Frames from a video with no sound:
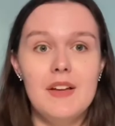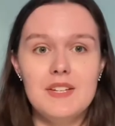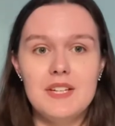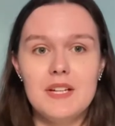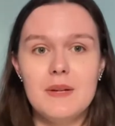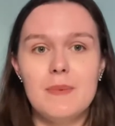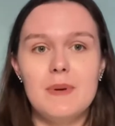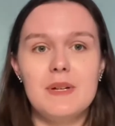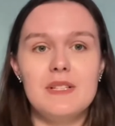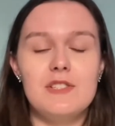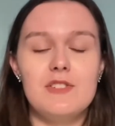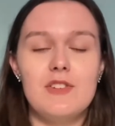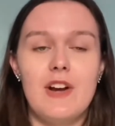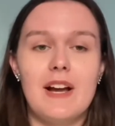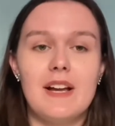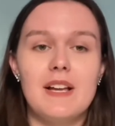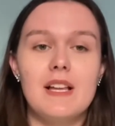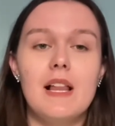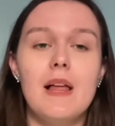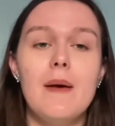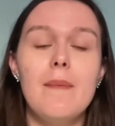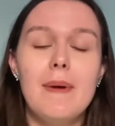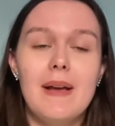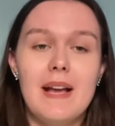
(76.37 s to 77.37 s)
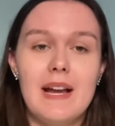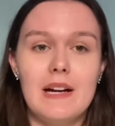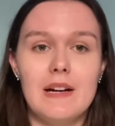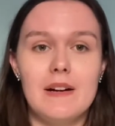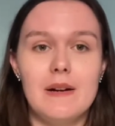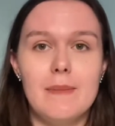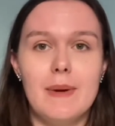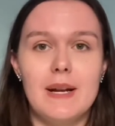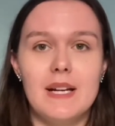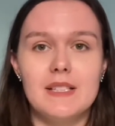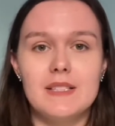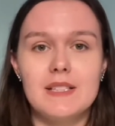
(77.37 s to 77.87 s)
Prince Dracula by Carrie
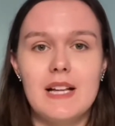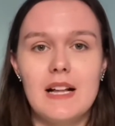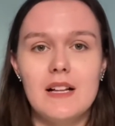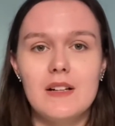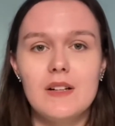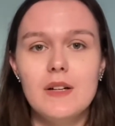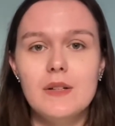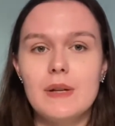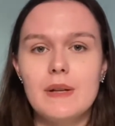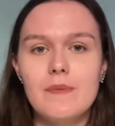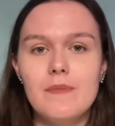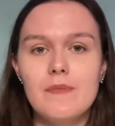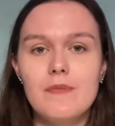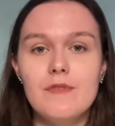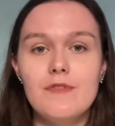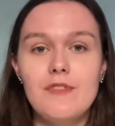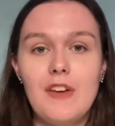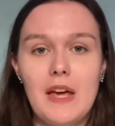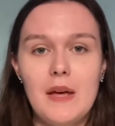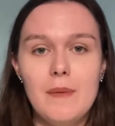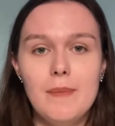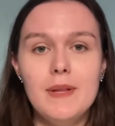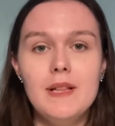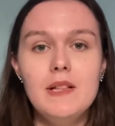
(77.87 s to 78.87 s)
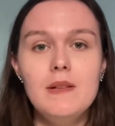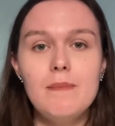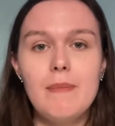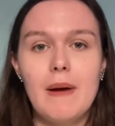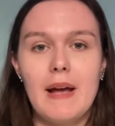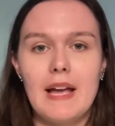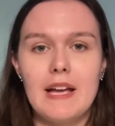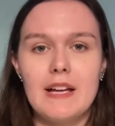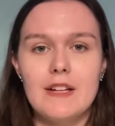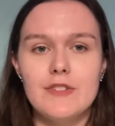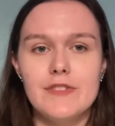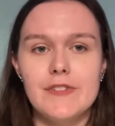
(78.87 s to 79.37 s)
Maniscalco. Fable by
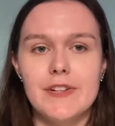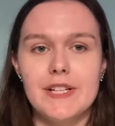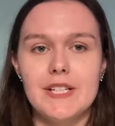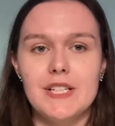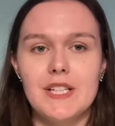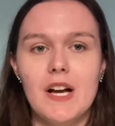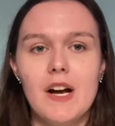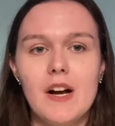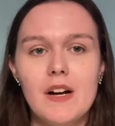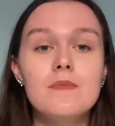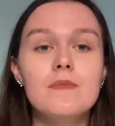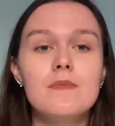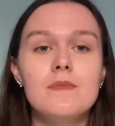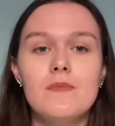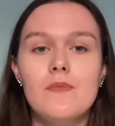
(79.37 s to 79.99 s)
Adrian Young.